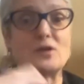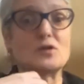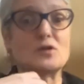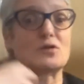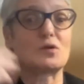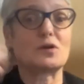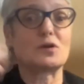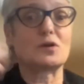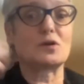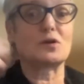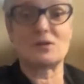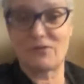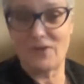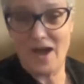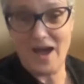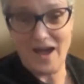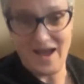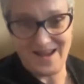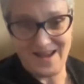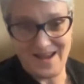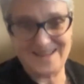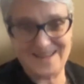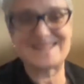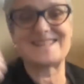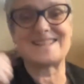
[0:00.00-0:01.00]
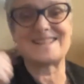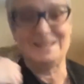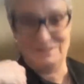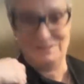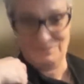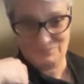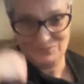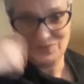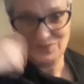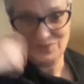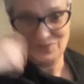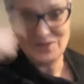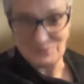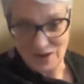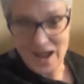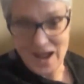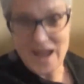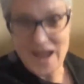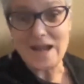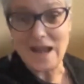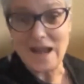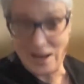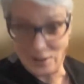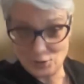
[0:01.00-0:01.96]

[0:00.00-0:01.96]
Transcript: George Fox, right?